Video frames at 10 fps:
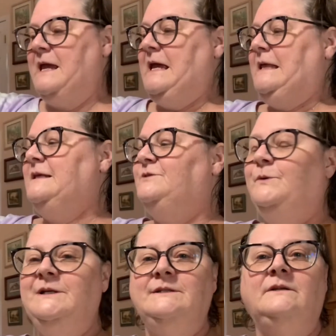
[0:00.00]
This
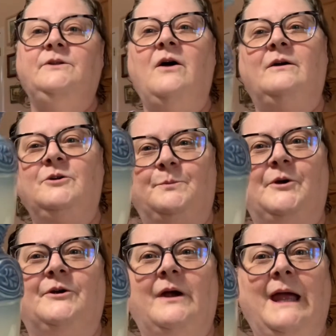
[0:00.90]
one is a longer
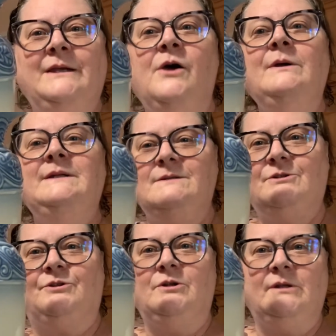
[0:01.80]
burger. I know it
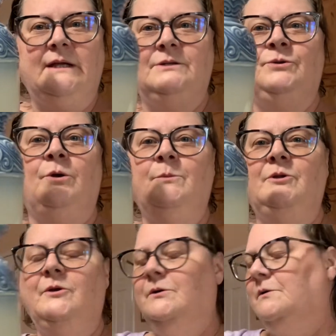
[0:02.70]
doesn't look like a normal
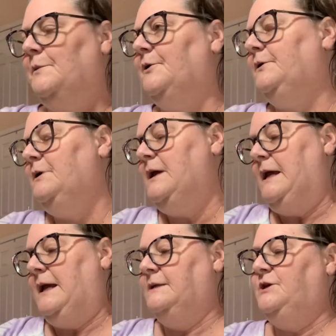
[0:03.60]
longer burger.
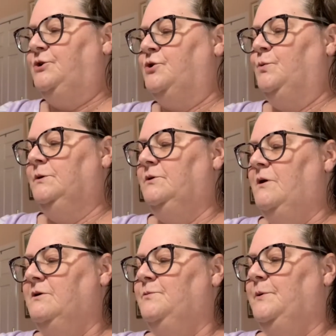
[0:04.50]
It's a newer
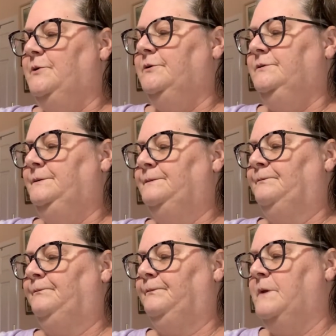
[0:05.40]
longer burger,
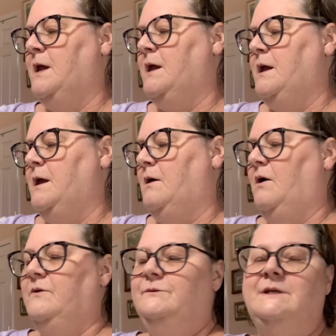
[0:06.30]

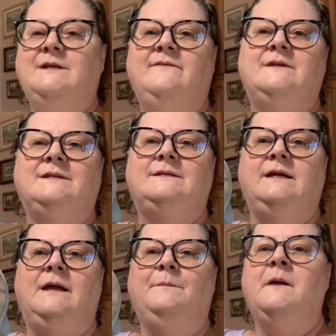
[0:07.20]
although it does have the stamp.